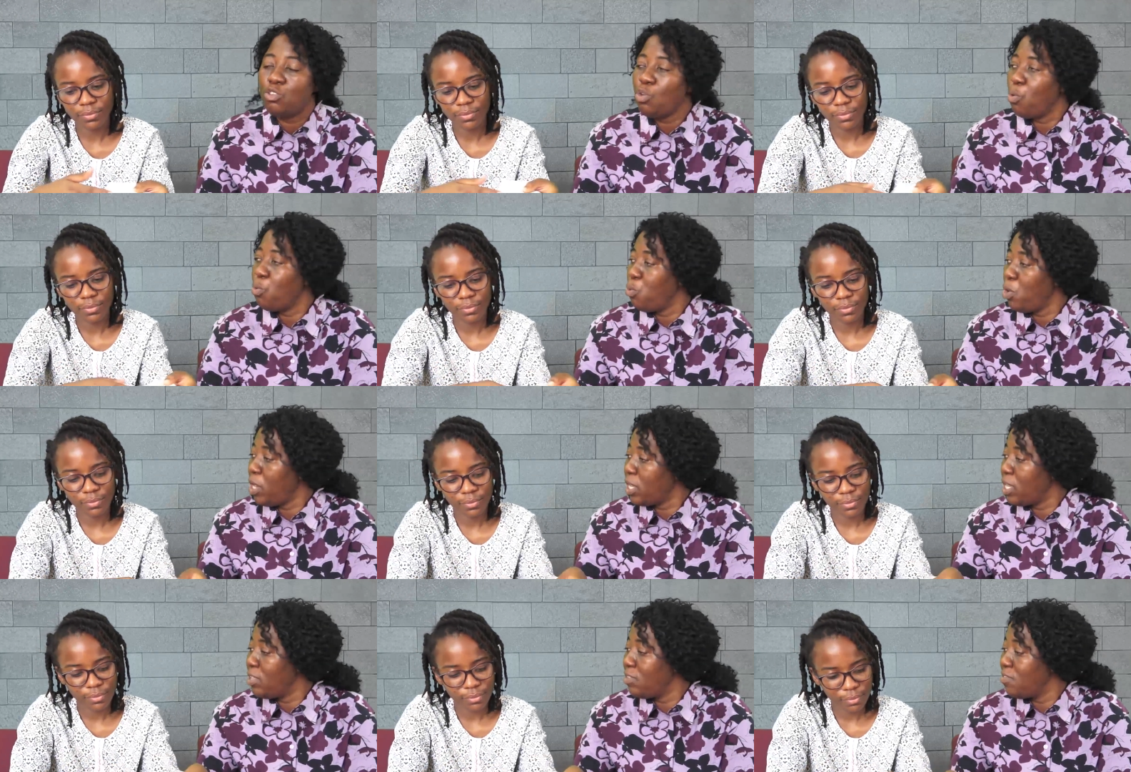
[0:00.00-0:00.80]
Speaker 1: So
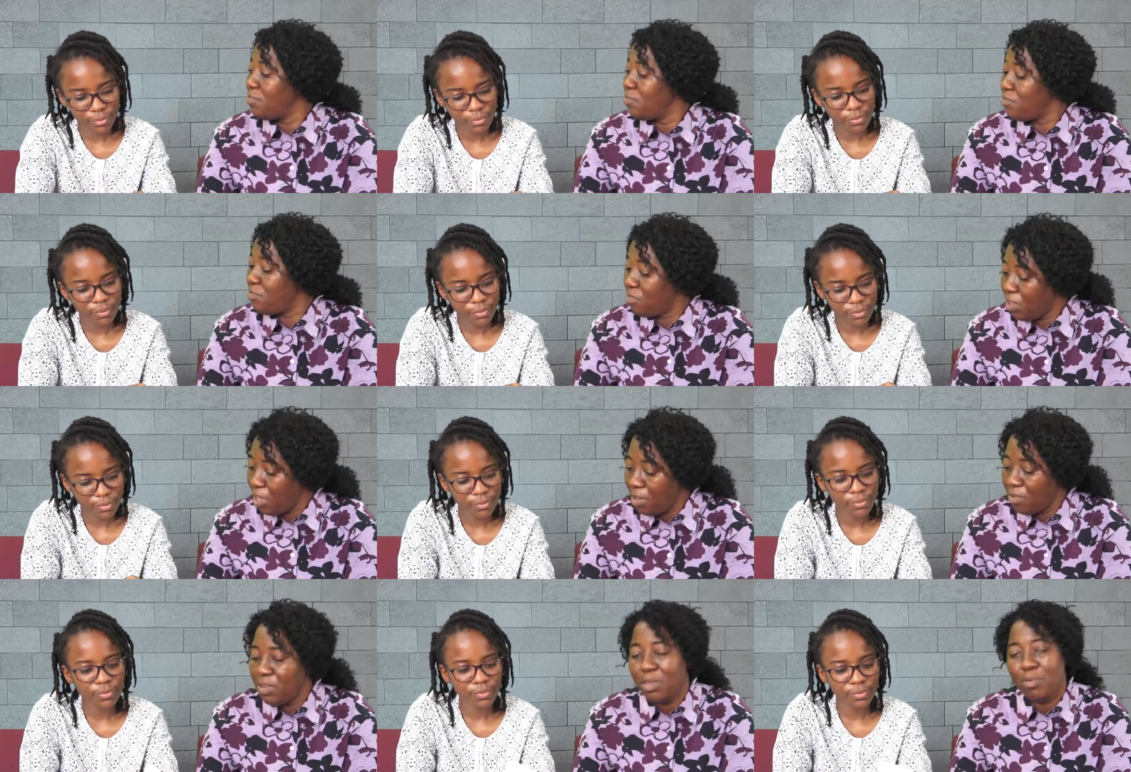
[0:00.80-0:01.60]
work is
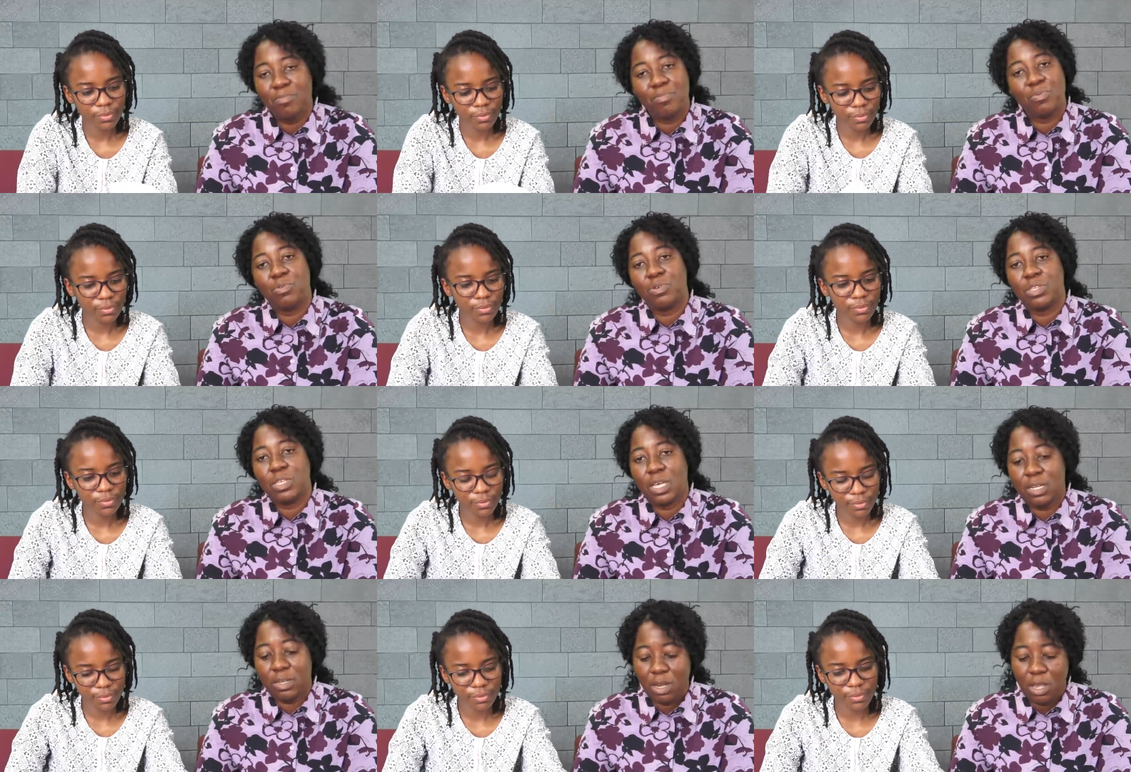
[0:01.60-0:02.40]
very
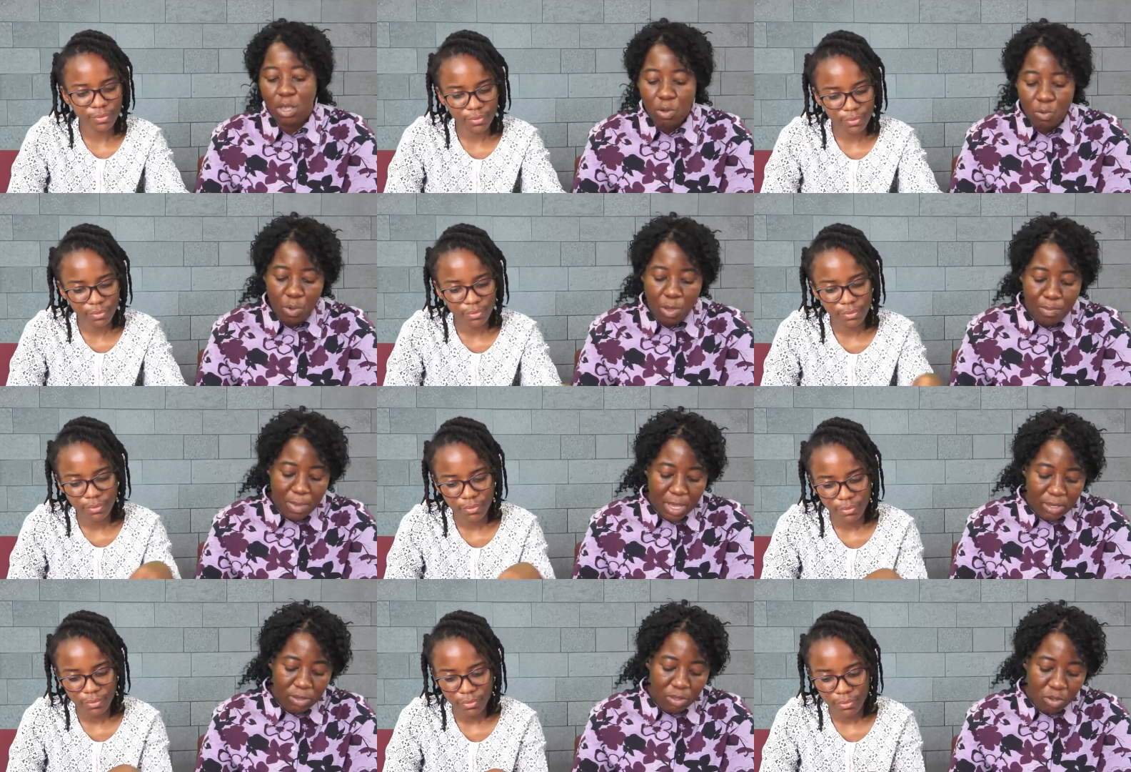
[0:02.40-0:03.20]
important. Mm -hmm. We
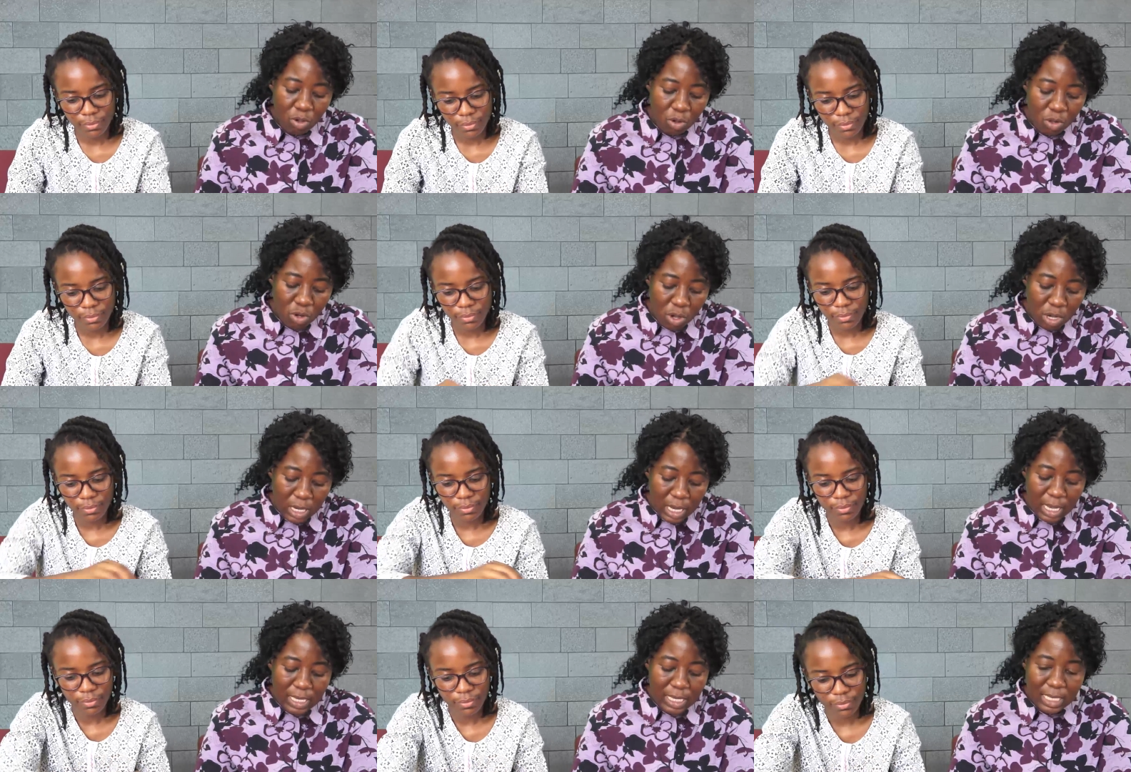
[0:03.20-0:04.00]
must no
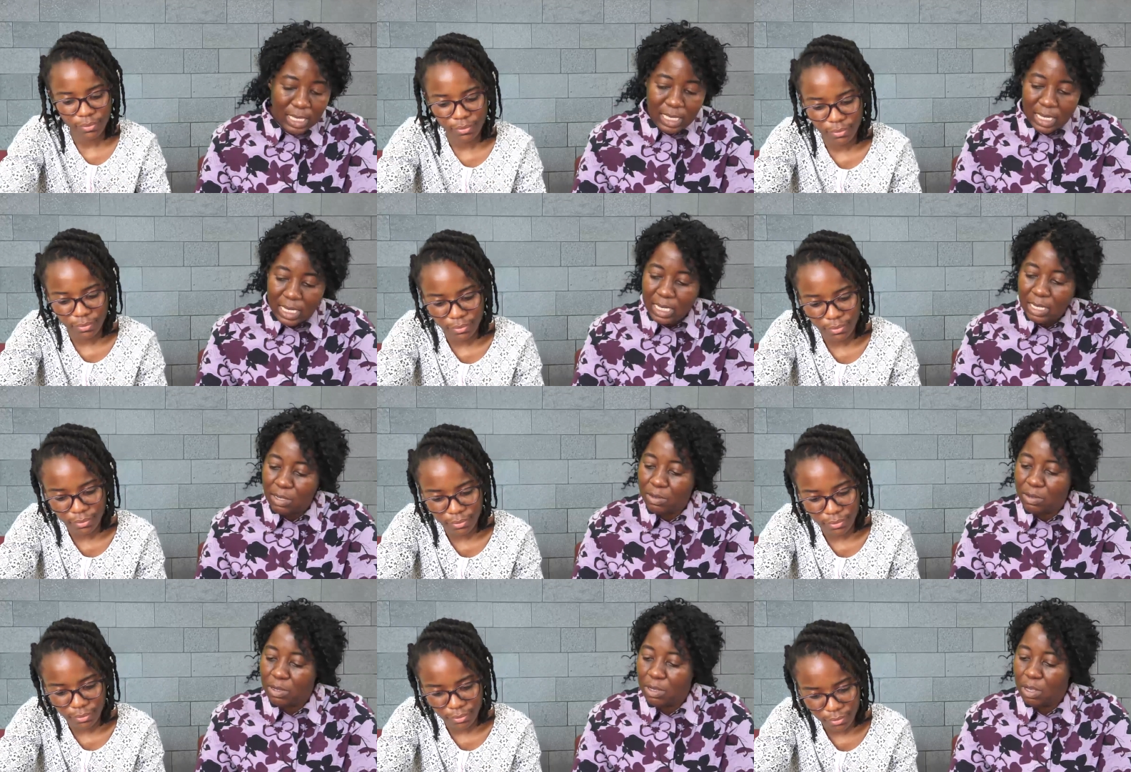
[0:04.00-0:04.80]
longer
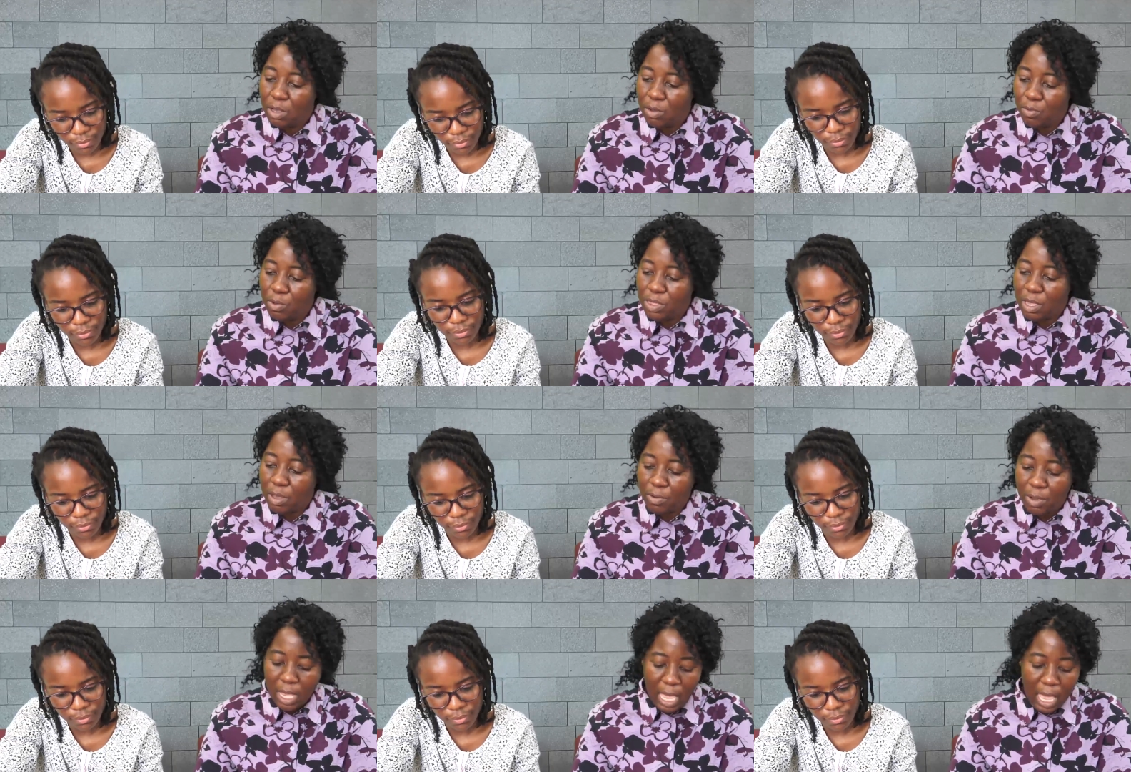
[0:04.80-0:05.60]
steal with
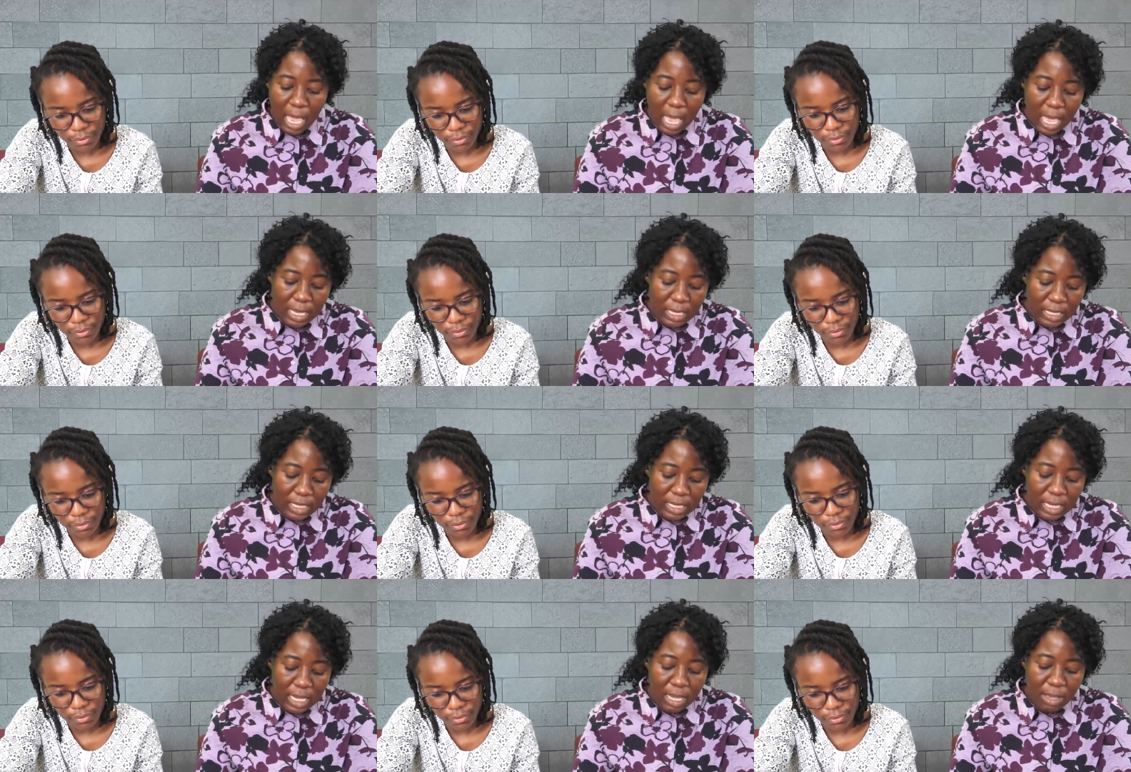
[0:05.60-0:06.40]
our
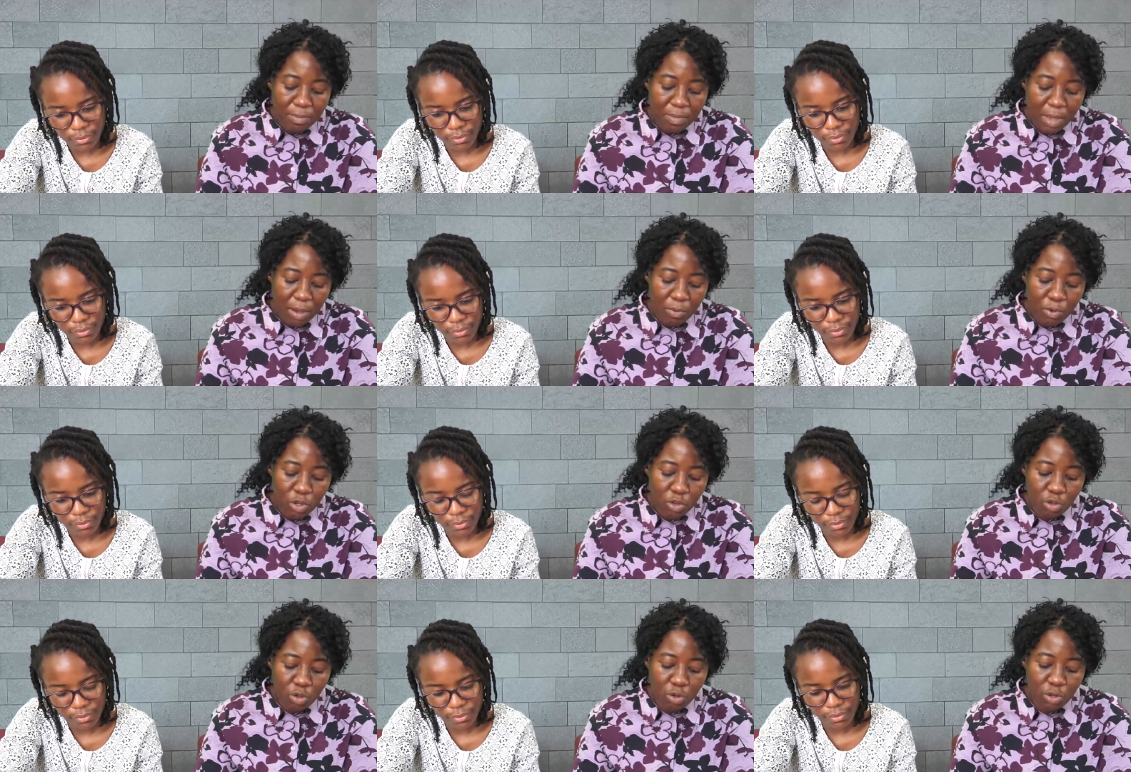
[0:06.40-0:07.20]
hands, mm-hmm. but
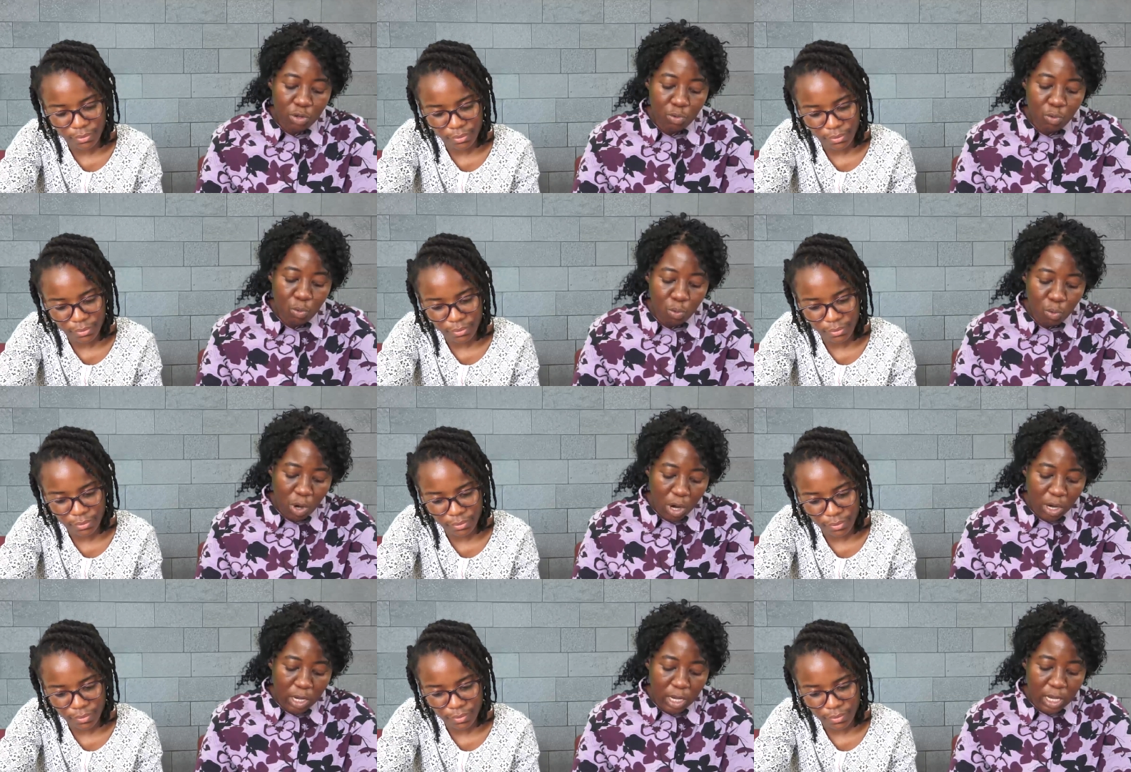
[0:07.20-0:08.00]
we should
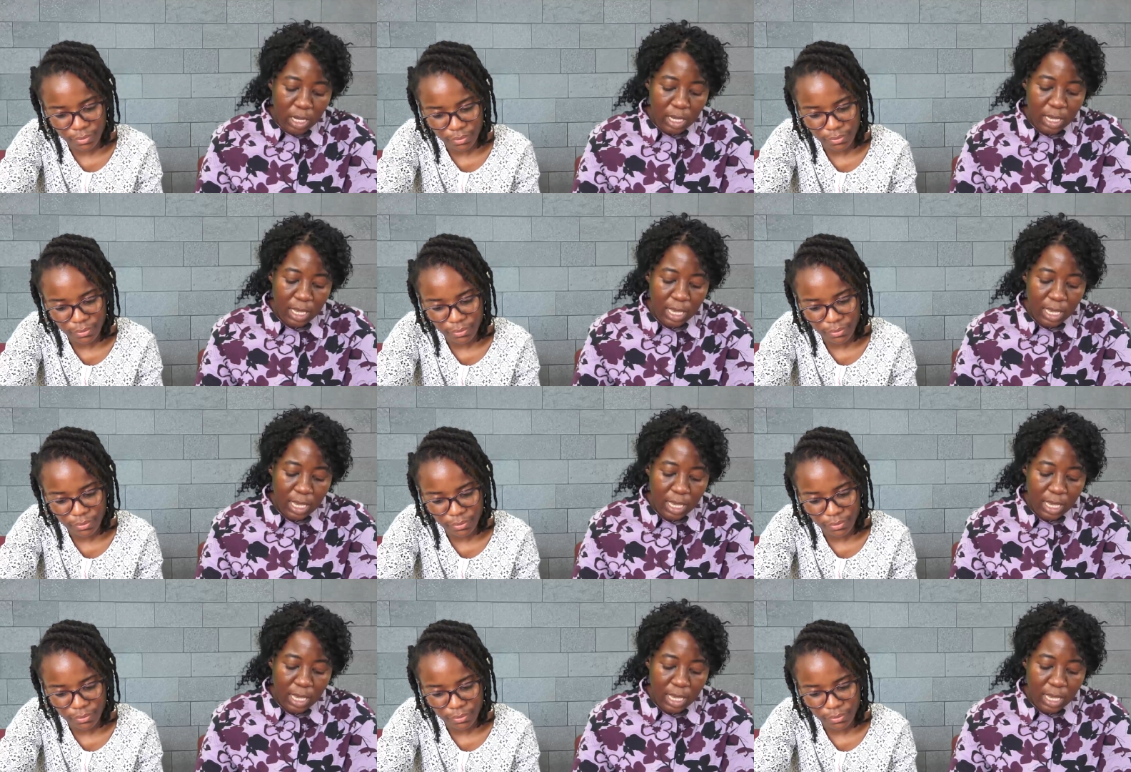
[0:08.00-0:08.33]
work